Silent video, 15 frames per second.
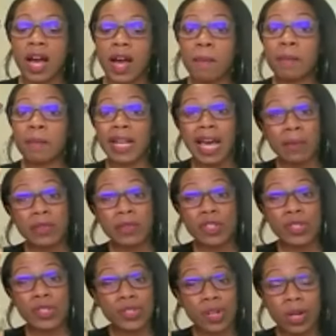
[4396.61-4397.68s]
Um, but I would
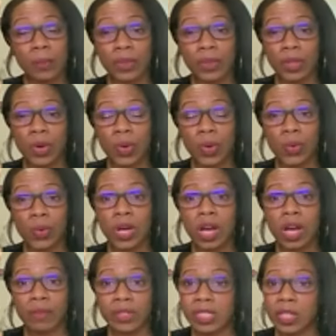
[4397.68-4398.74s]
just start with the whole
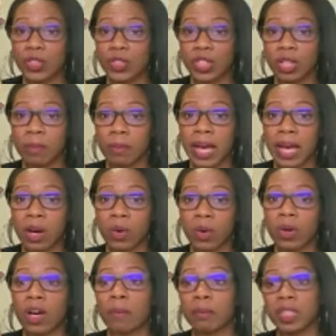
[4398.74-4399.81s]
conversation
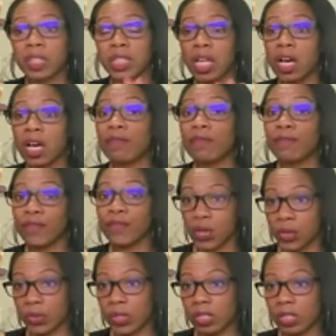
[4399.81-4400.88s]
about a plug
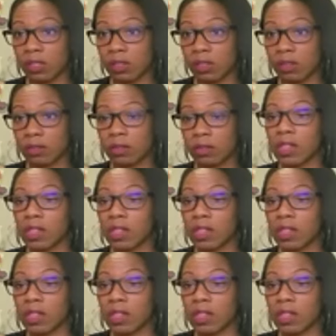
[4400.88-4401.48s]
first,